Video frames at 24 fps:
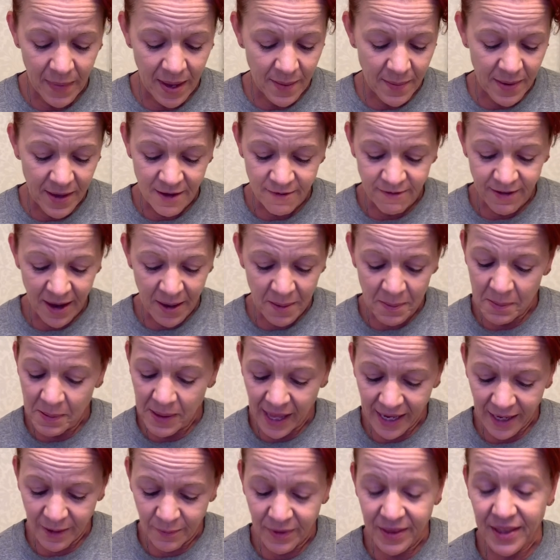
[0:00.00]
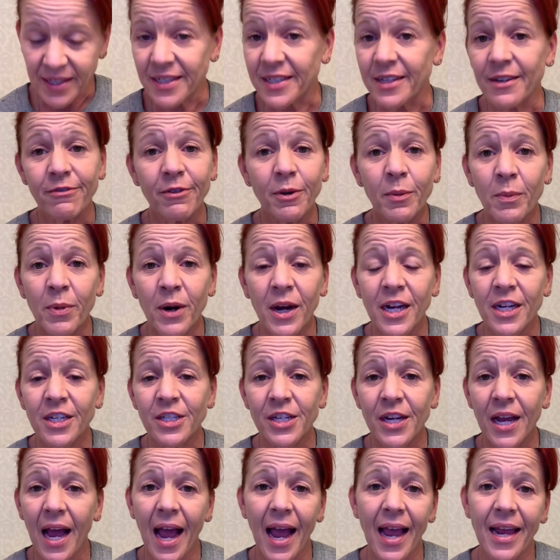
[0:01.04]
Maybe if I applied it with a different
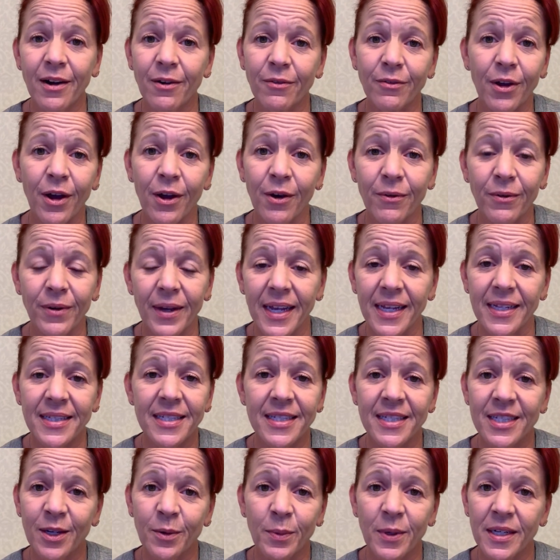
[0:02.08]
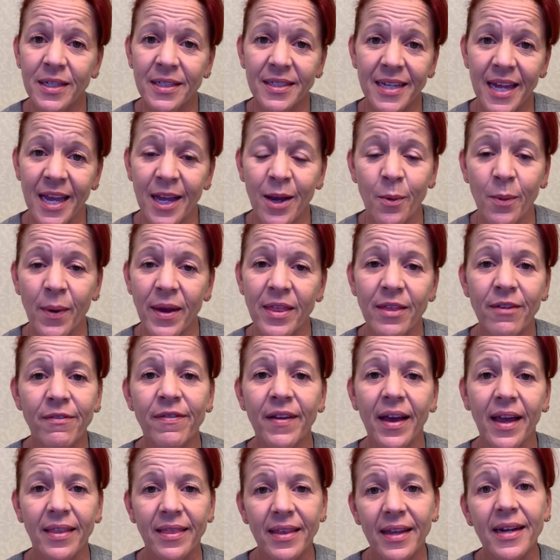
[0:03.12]
brush, I don't know. It still wouldn't take away the
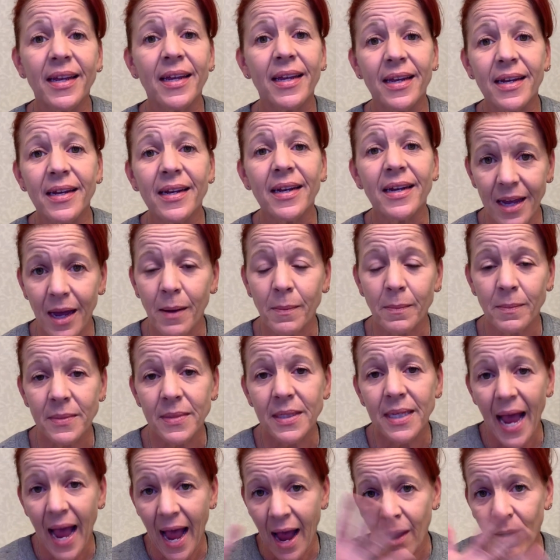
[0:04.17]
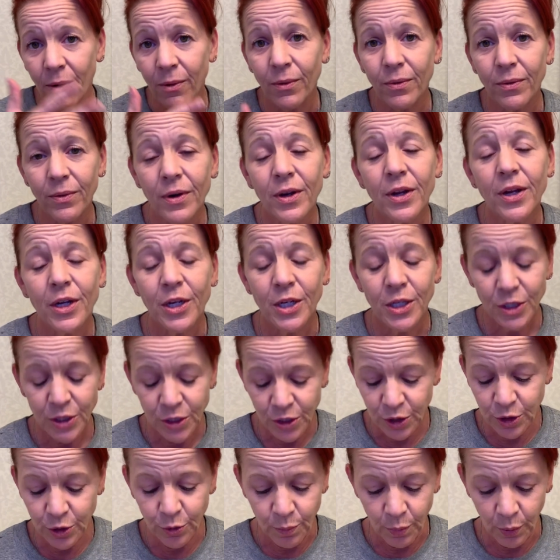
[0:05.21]
fact that it comes out
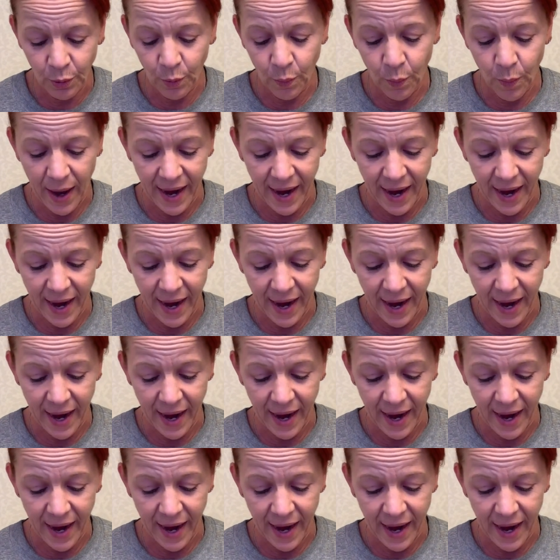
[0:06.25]
super